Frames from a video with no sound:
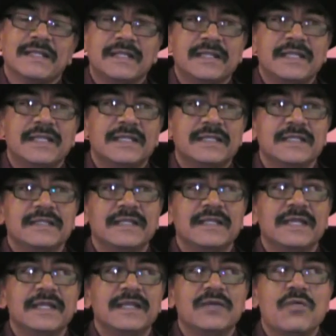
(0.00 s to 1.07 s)
and then in
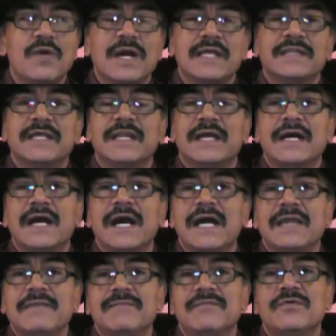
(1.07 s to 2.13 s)
1981 that
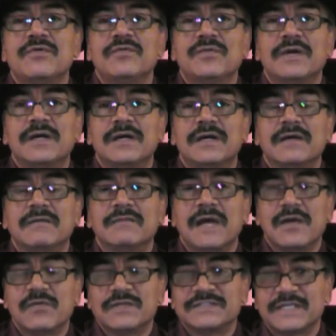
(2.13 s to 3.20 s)
I moved,
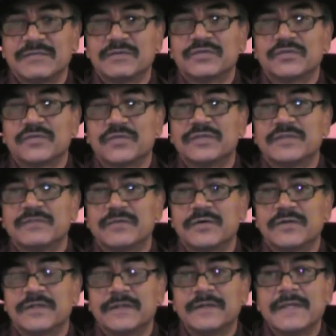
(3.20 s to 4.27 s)
I was able to cross the
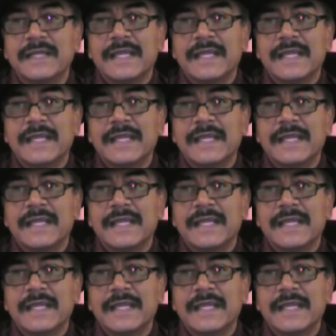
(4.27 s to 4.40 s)
border.